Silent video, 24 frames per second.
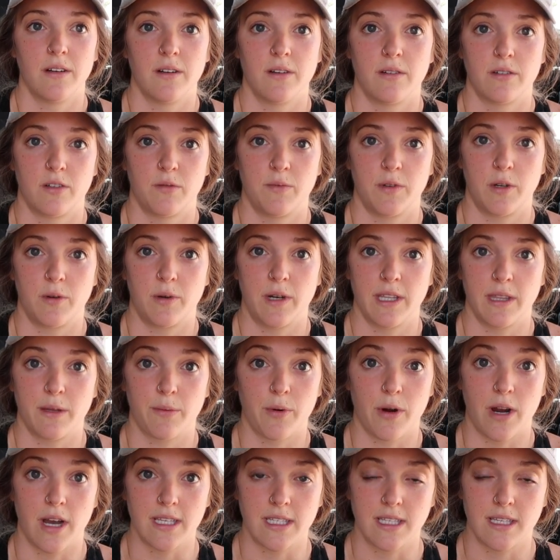which will be quite the
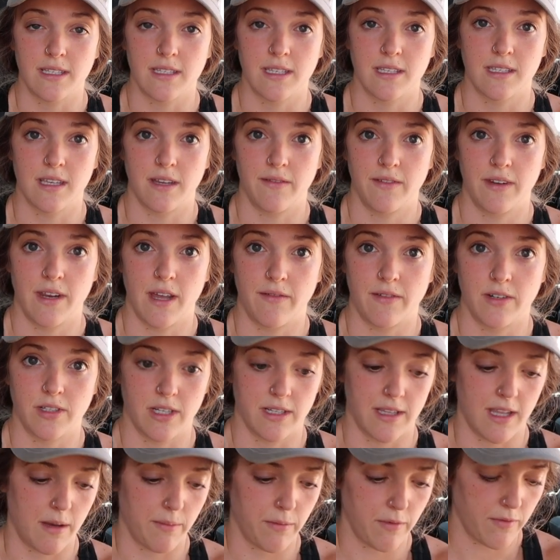process because I've never
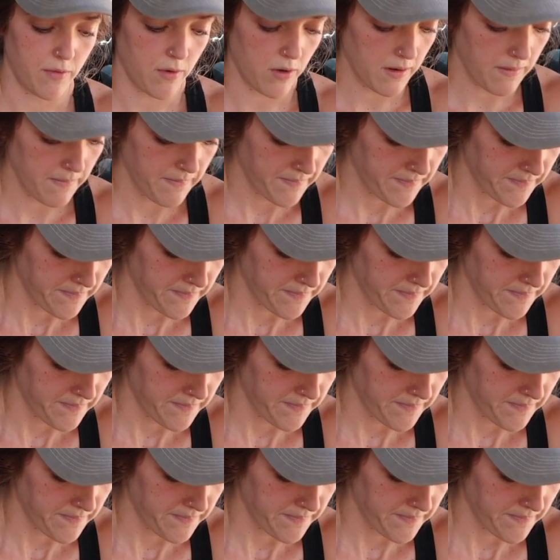done that before.